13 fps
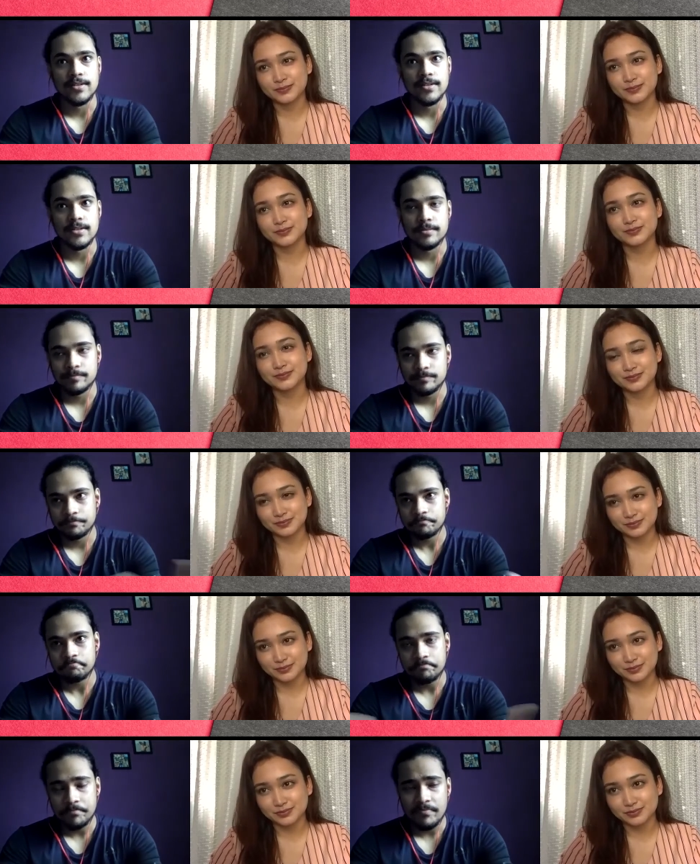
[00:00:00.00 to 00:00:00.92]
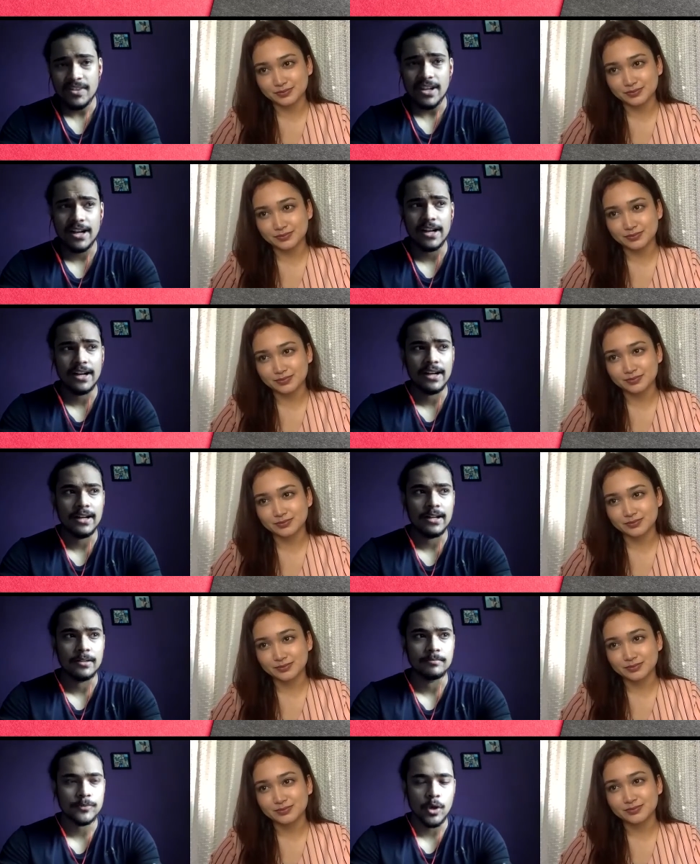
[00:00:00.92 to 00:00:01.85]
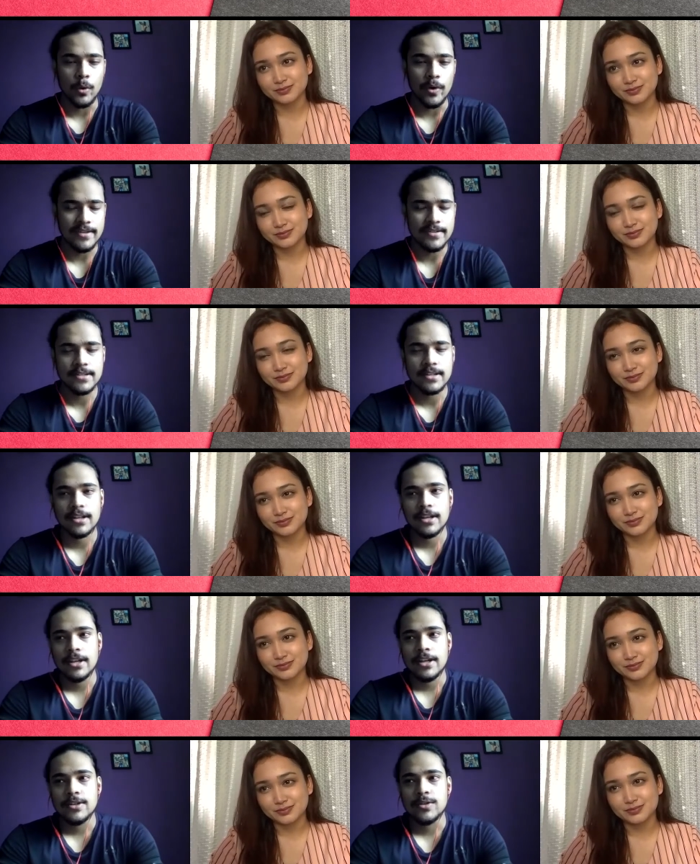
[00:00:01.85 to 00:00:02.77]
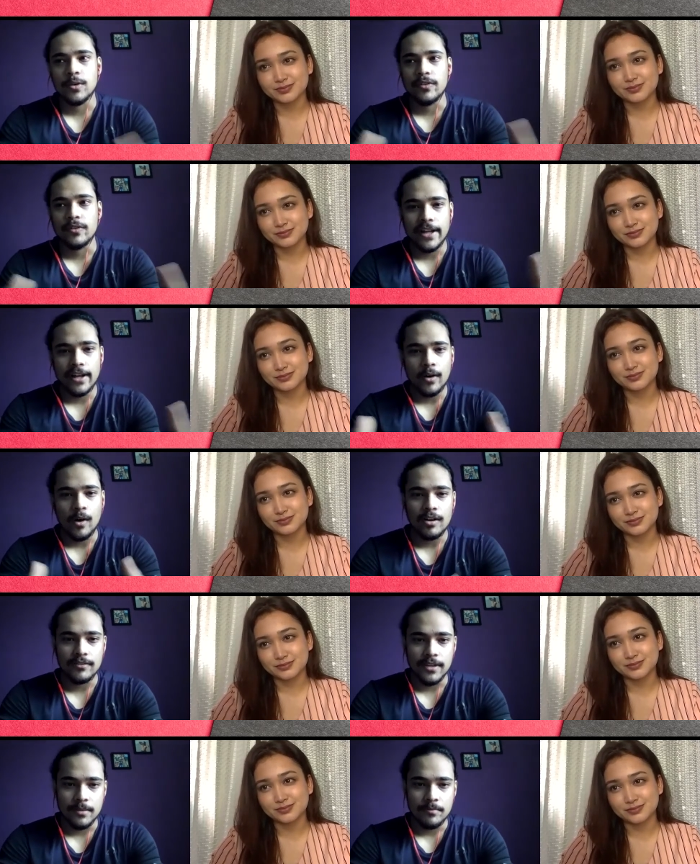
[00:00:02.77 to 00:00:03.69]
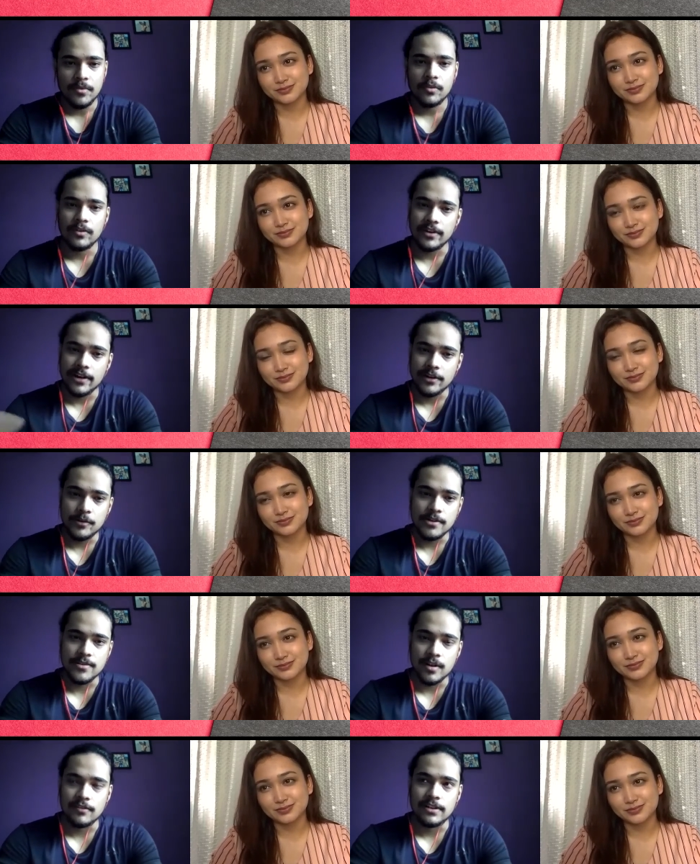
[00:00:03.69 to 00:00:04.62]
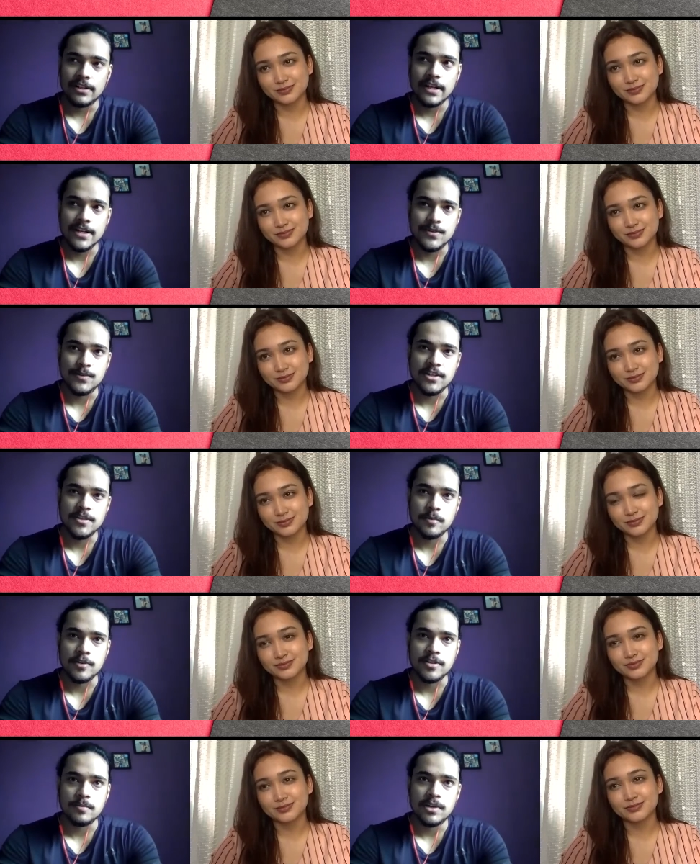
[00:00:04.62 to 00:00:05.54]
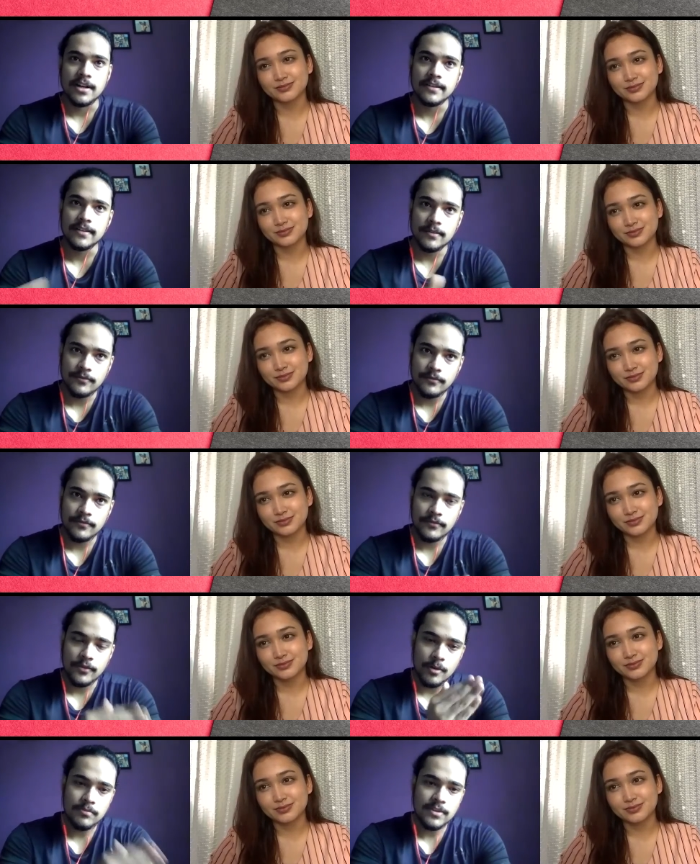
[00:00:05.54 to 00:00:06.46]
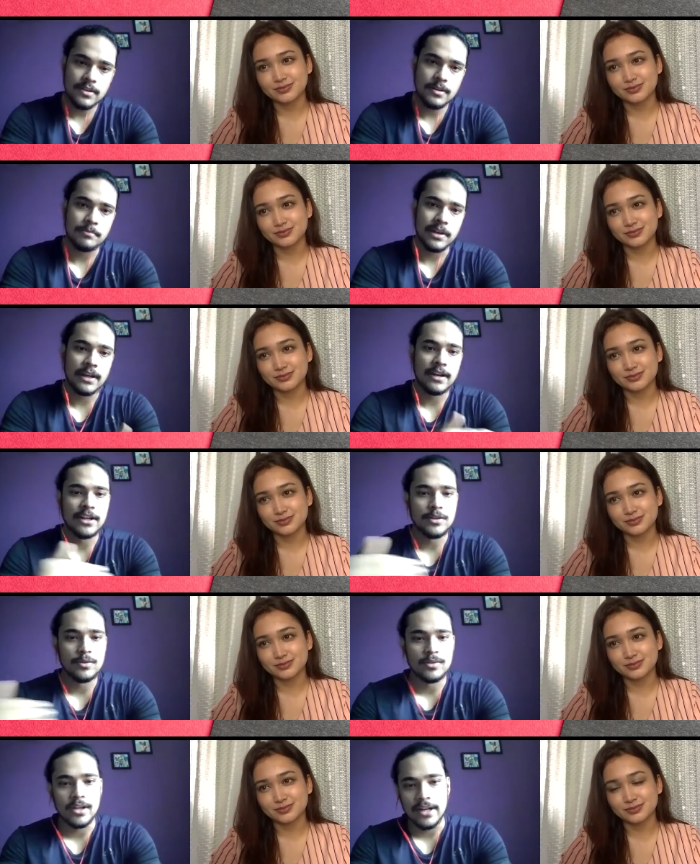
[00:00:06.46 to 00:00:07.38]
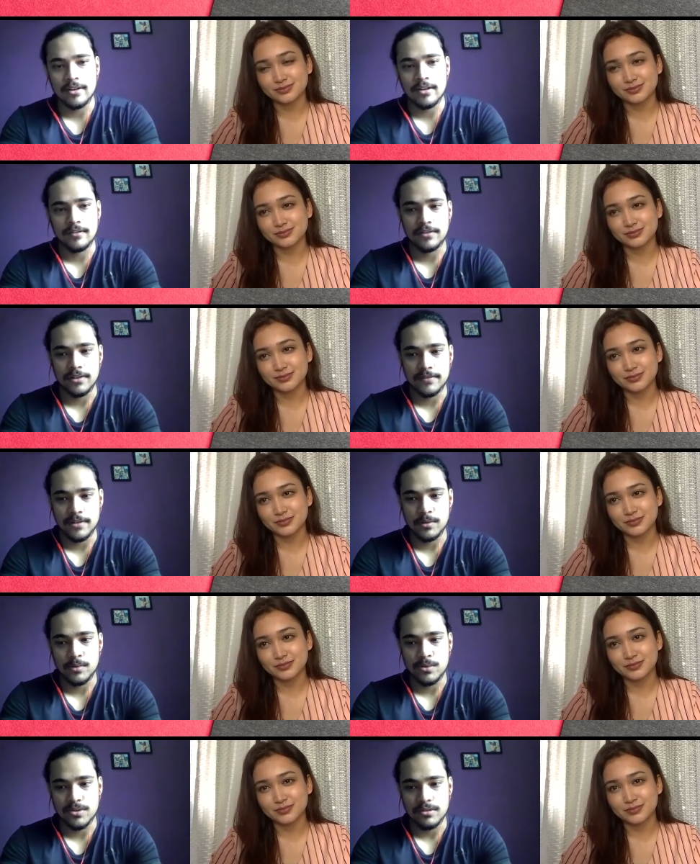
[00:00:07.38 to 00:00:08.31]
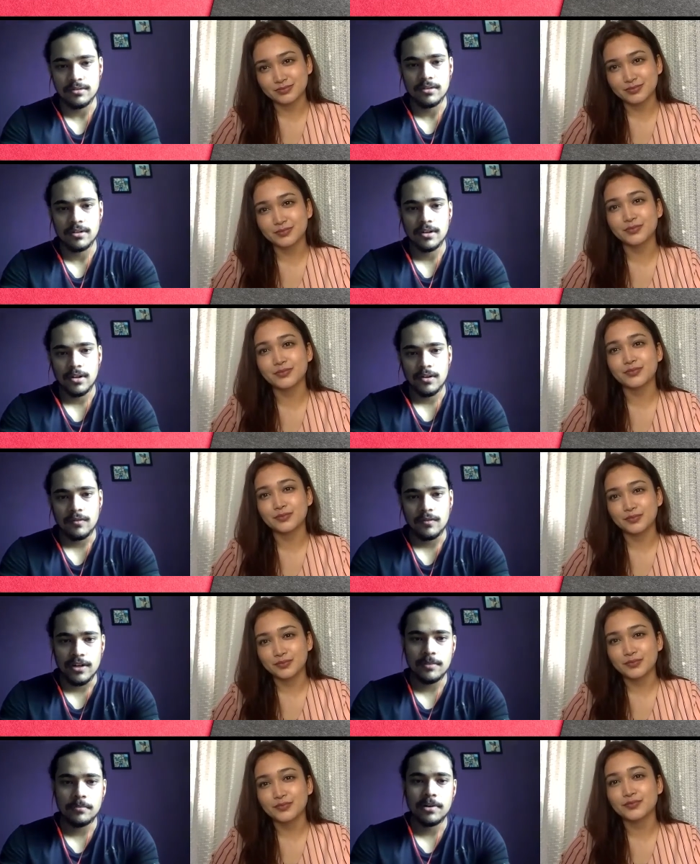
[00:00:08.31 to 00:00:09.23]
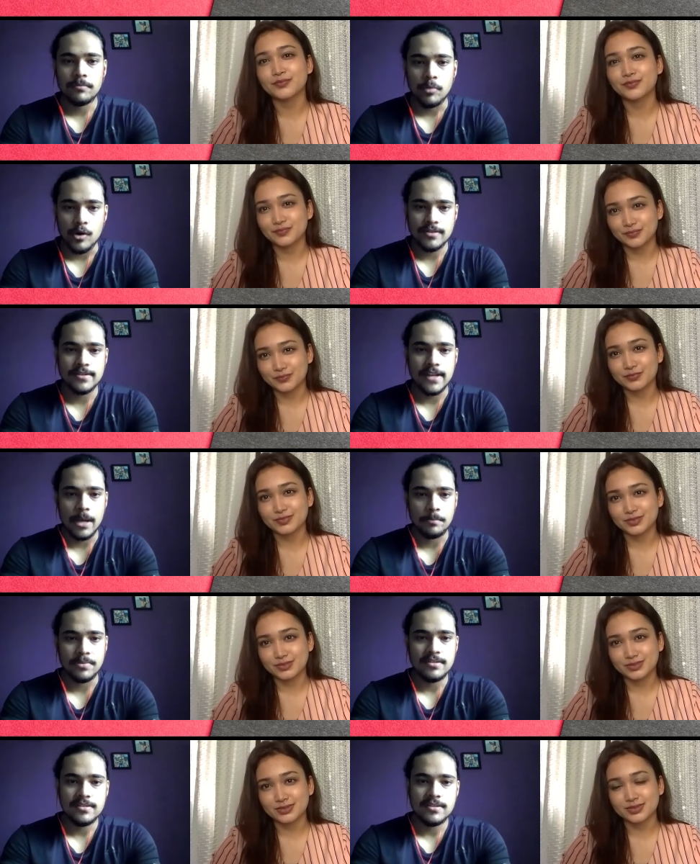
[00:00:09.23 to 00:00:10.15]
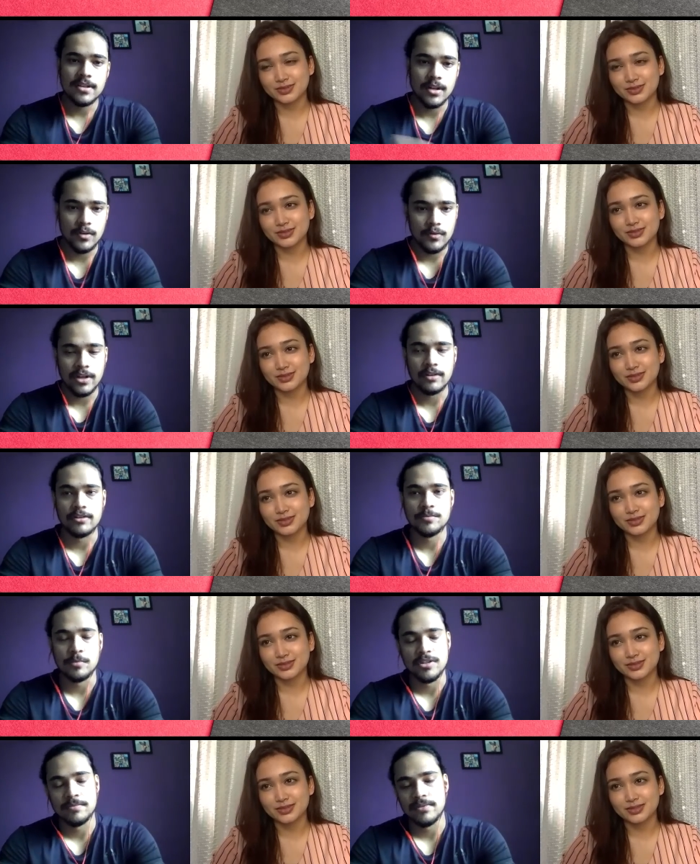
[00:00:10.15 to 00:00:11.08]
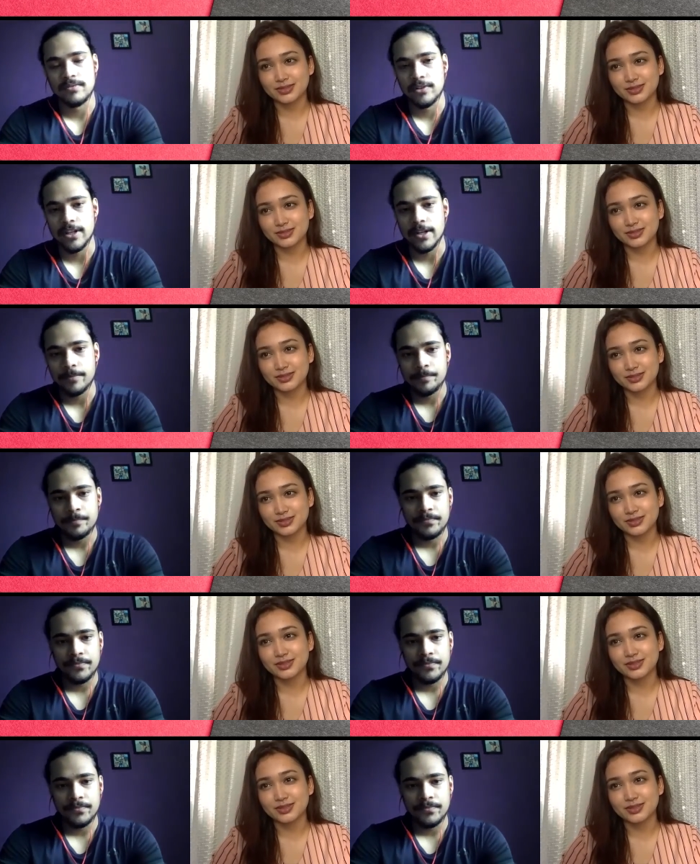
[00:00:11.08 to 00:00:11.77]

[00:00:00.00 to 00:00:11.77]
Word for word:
Speaker 1: in this uh, OS. So we take all of them. We try to resolve it as soon as possible. And from the beginning to the end of the resolution, whatever process happens, we are responsible for that.